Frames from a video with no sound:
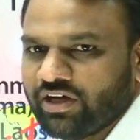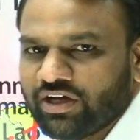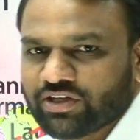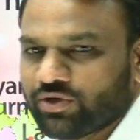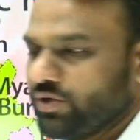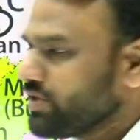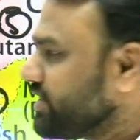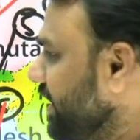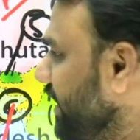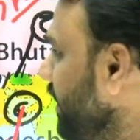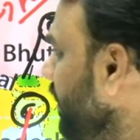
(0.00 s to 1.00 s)
So see
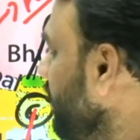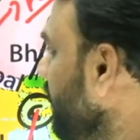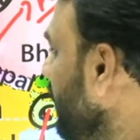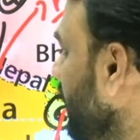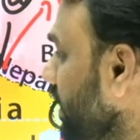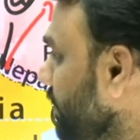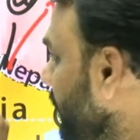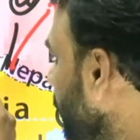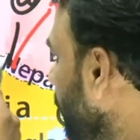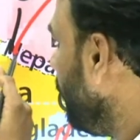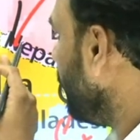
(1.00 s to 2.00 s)
here, even
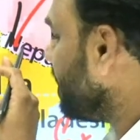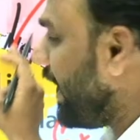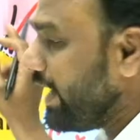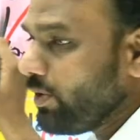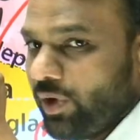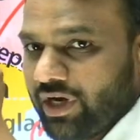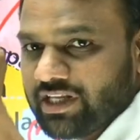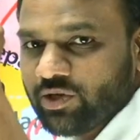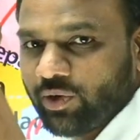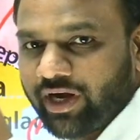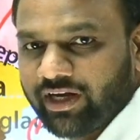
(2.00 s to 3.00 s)
though the headquarters is
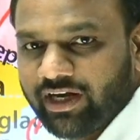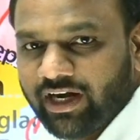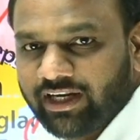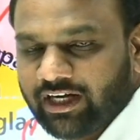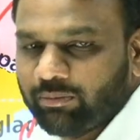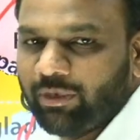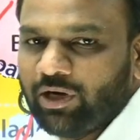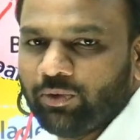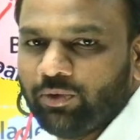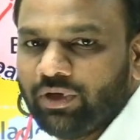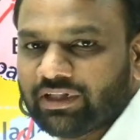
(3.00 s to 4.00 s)
located at
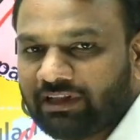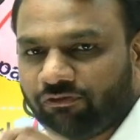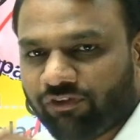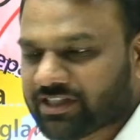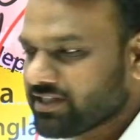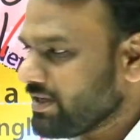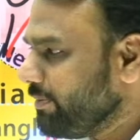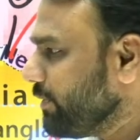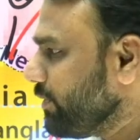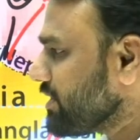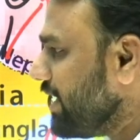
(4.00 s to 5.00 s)
Kathmandu, the first
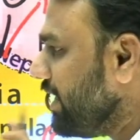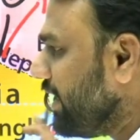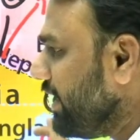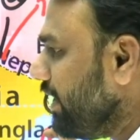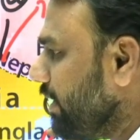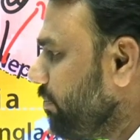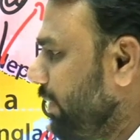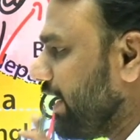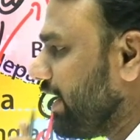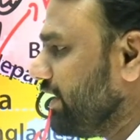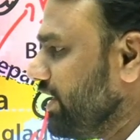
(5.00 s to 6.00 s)
summit was held in
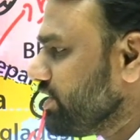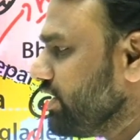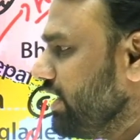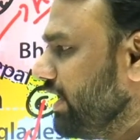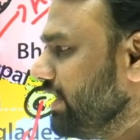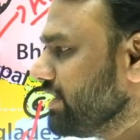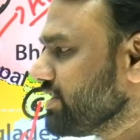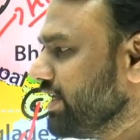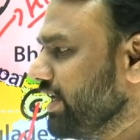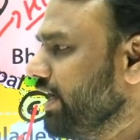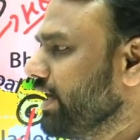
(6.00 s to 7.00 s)
Bangladesh in the
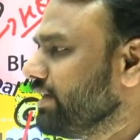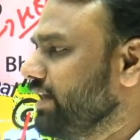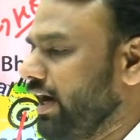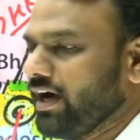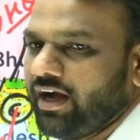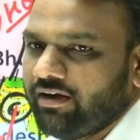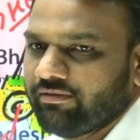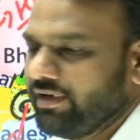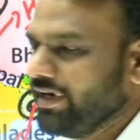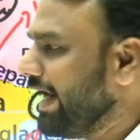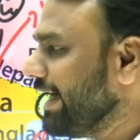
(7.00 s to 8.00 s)
city Dhaka
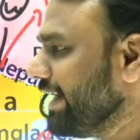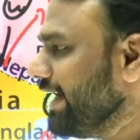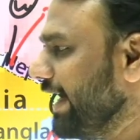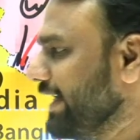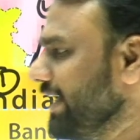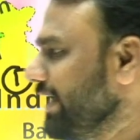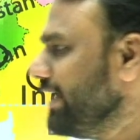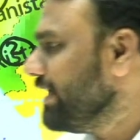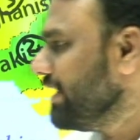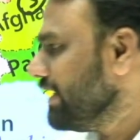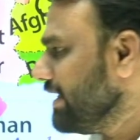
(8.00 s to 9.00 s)
in
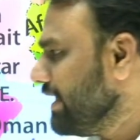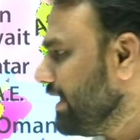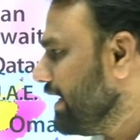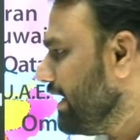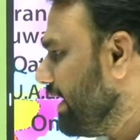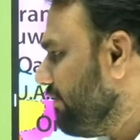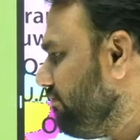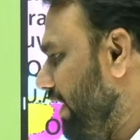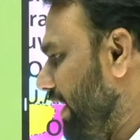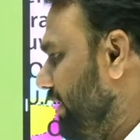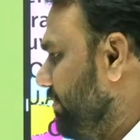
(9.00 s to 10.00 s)

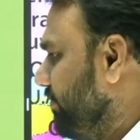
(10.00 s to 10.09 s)
1985.